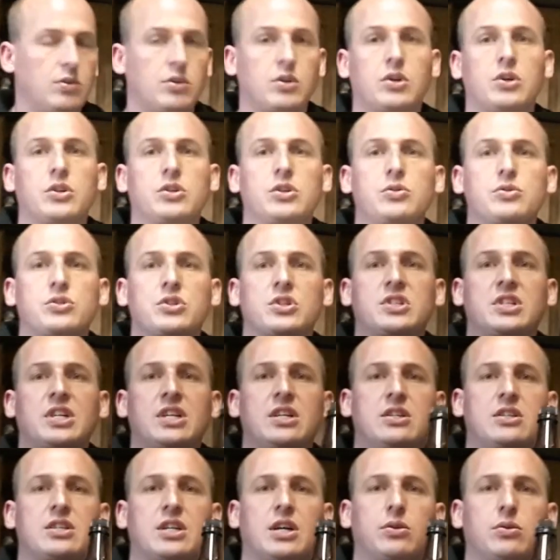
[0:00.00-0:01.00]
And use a tea
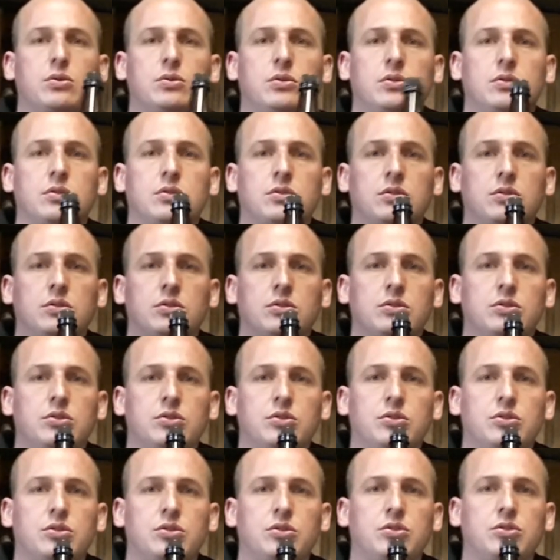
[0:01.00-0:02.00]
towel
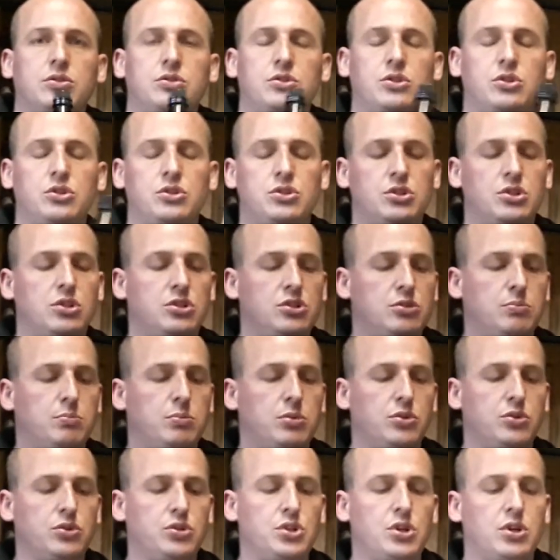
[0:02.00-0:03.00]
just to
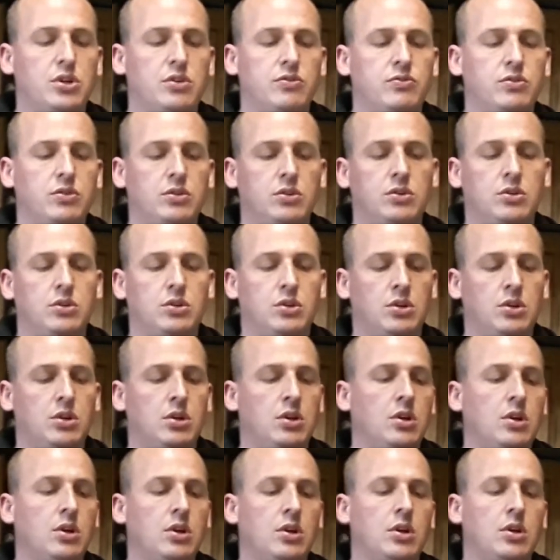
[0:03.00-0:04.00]
sponge off
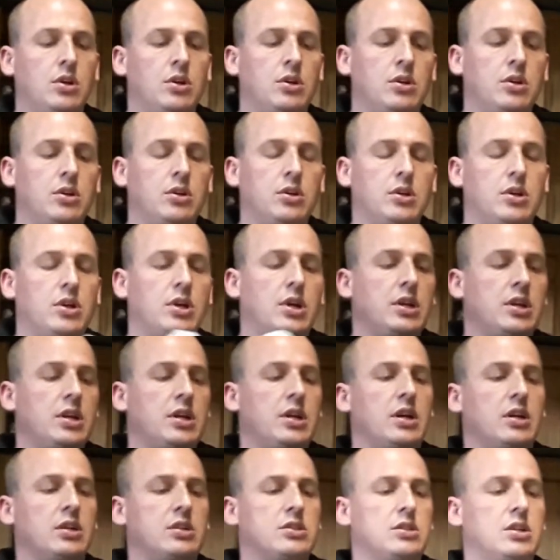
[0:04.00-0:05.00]
any
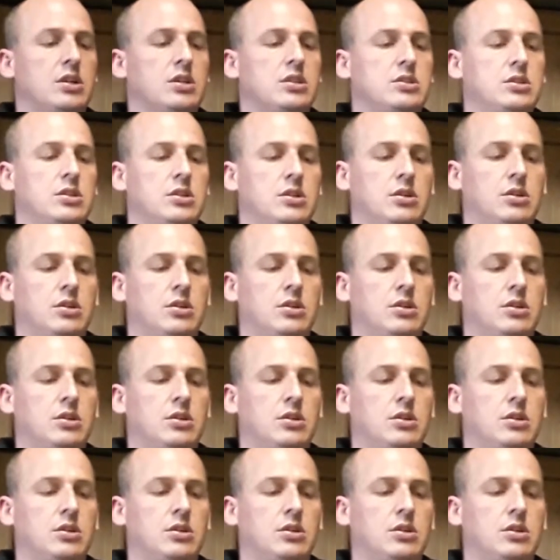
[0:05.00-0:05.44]
excess.